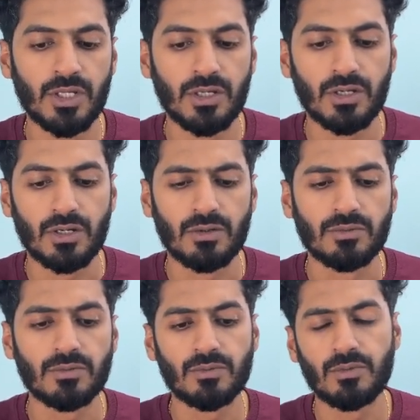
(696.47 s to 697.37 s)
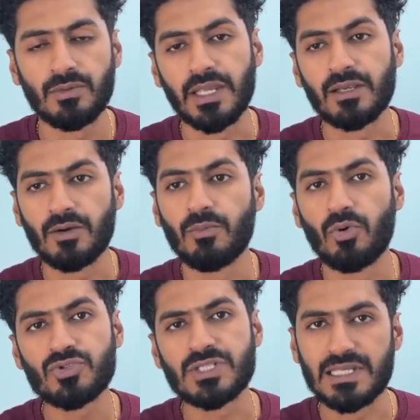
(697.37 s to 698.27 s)
uh, like
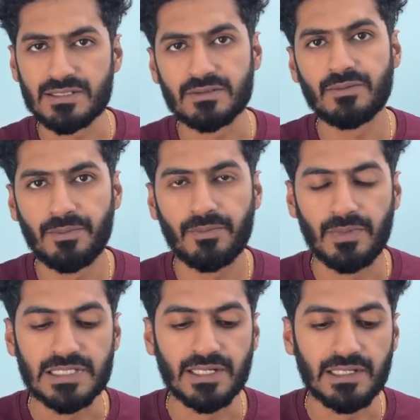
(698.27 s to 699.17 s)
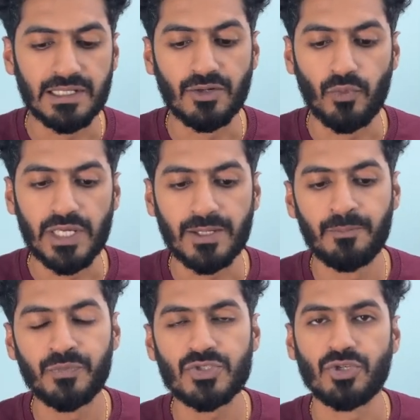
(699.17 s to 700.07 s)
most days, basically in a week.
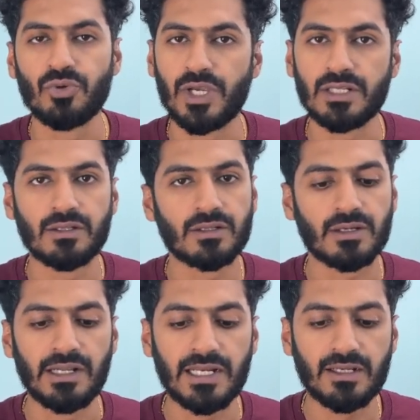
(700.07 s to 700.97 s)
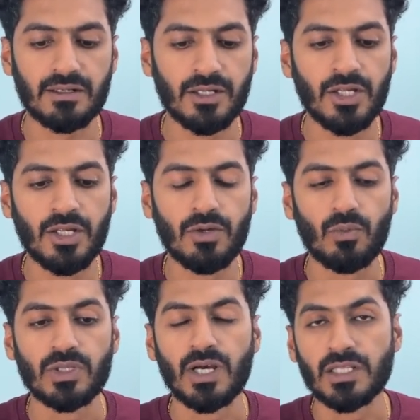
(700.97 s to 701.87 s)
So you can connect
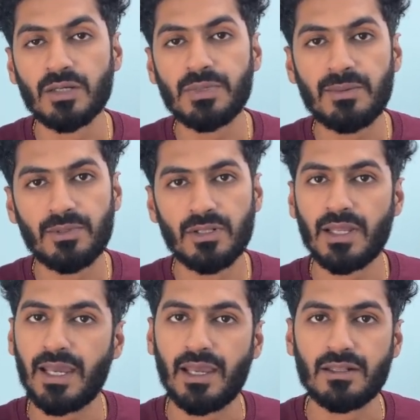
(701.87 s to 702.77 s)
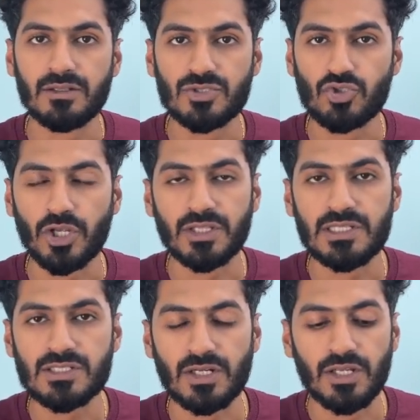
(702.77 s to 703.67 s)
with other people and join these
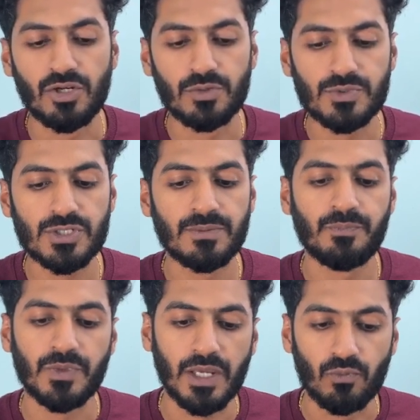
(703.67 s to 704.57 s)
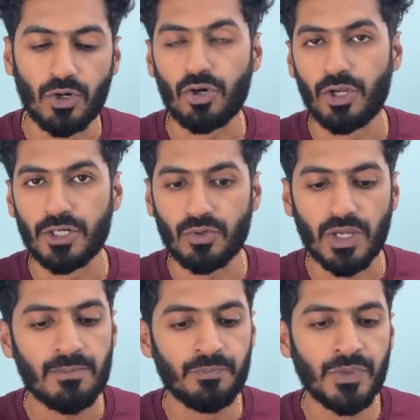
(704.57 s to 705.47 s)
study groups and work on it. Okay,
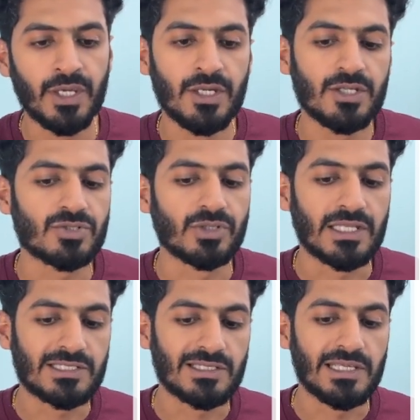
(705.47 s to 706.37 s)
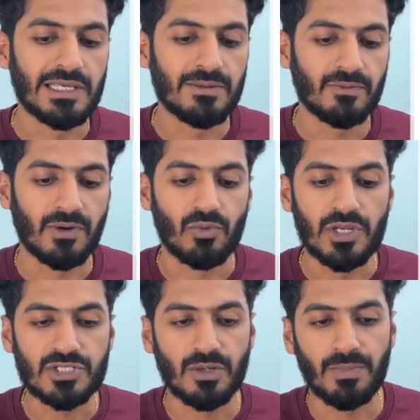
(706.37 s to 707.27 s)
so that's the
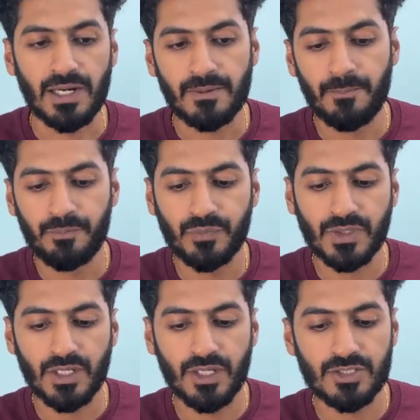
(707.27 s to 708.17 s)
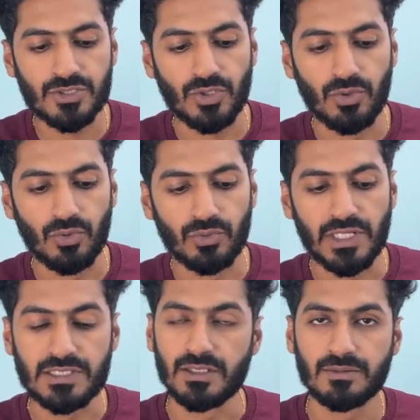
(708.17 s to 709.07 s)
foundational part. So
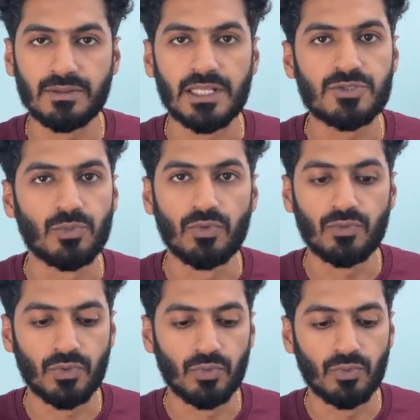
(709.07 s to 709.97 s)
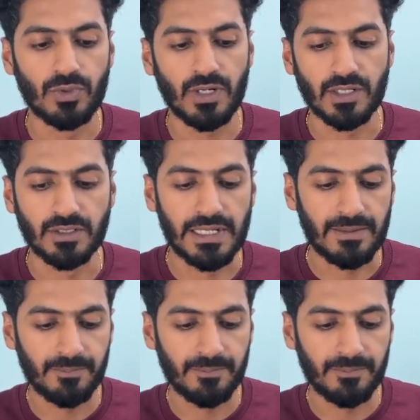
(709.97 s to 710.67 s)
that's it. Let's move to other day.